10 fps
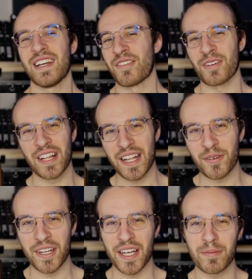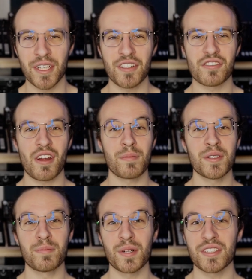Well, anyway, I'm not a drummer,
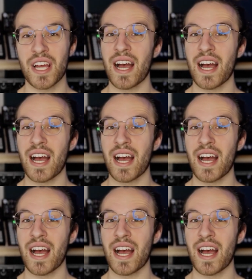but